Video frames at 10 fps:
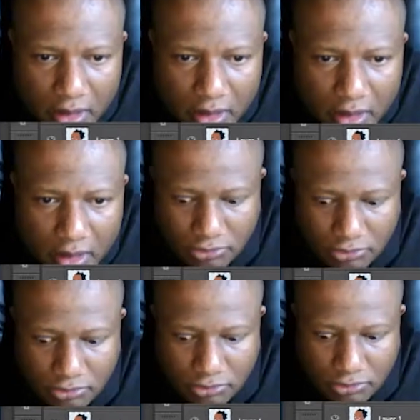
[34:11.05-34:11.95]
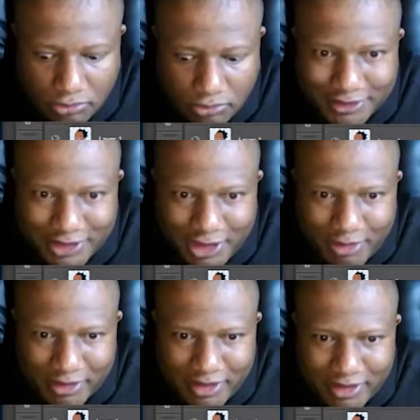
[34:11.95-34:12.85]
excuse me, sorry about
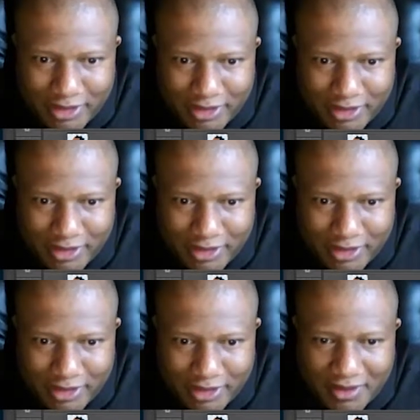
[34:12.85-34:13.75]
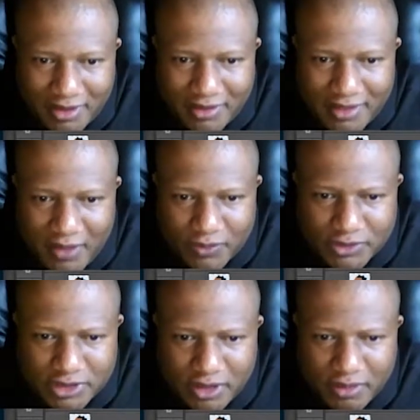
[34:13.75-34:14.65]
that. That was
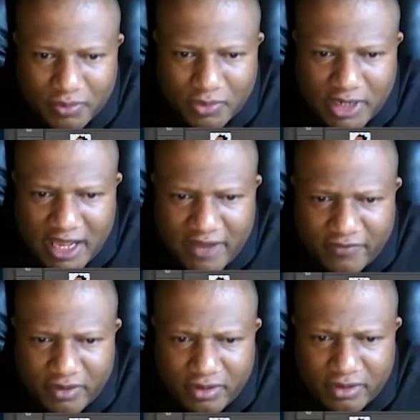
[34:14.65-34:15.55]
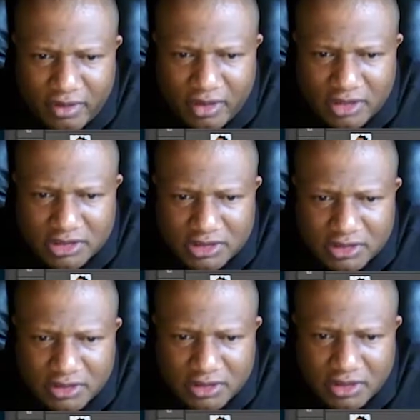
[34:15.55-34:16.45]
what did I have for lunch?
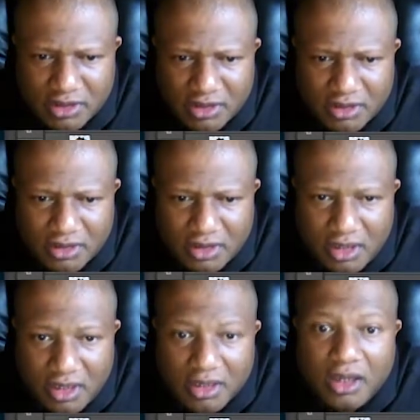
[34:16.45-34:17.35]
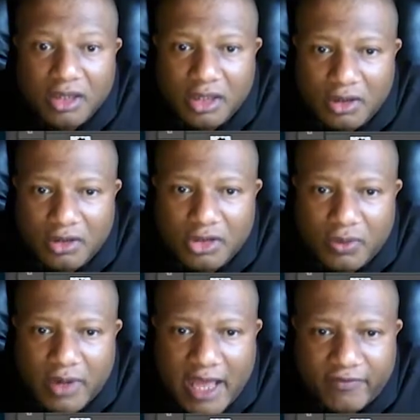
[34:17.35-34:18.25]
Yo, you know what I had
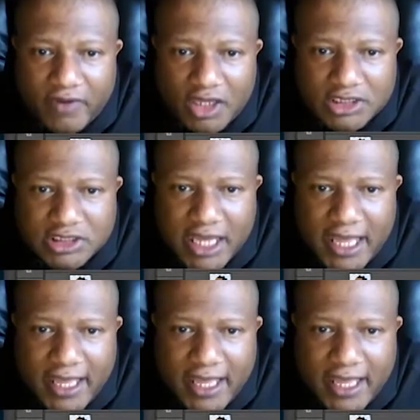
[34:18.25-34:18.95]
for lunch? I had